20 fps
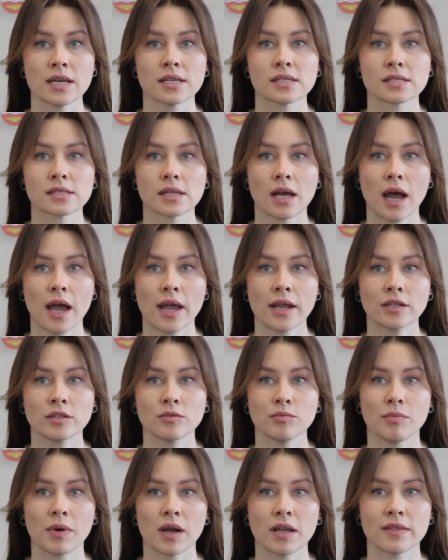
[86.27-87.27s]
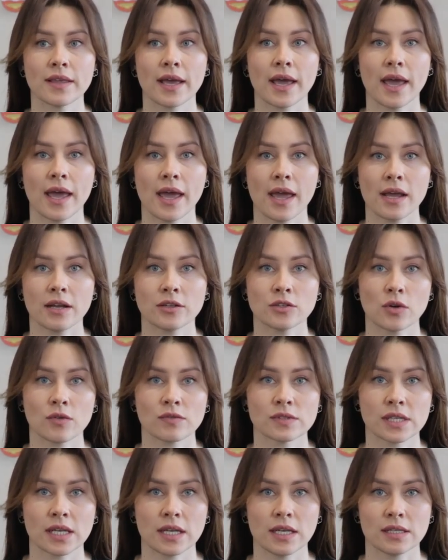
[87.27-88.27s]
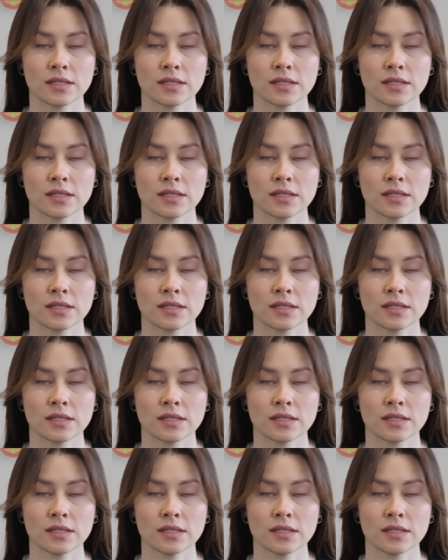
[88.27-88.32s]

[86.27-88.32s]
signed by the head of the